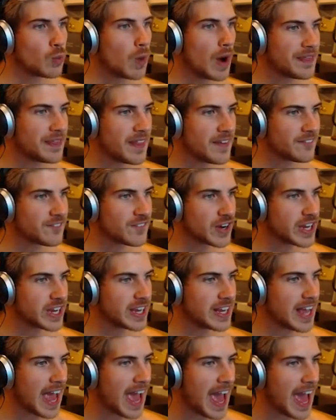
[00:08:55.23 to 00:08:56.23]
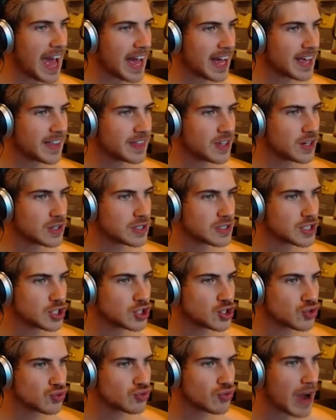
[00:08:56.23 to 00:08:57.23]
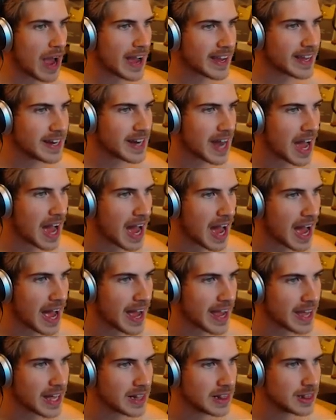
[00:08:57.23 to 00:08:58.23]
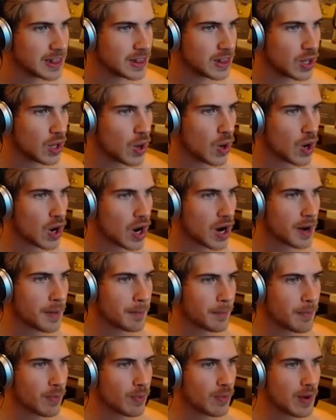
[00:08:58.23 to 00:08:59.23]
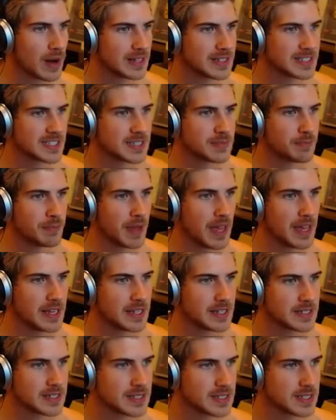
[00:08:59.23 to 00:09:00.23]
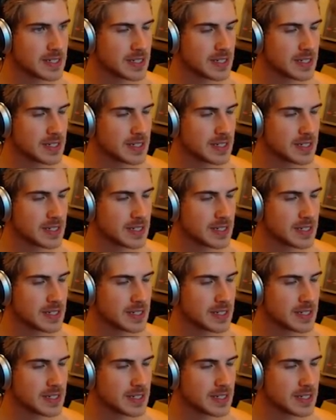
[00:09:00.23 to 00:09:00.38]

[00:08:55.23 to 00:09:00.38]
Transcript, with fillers: what the freaking heck? There is a dragon. Hi, Press space.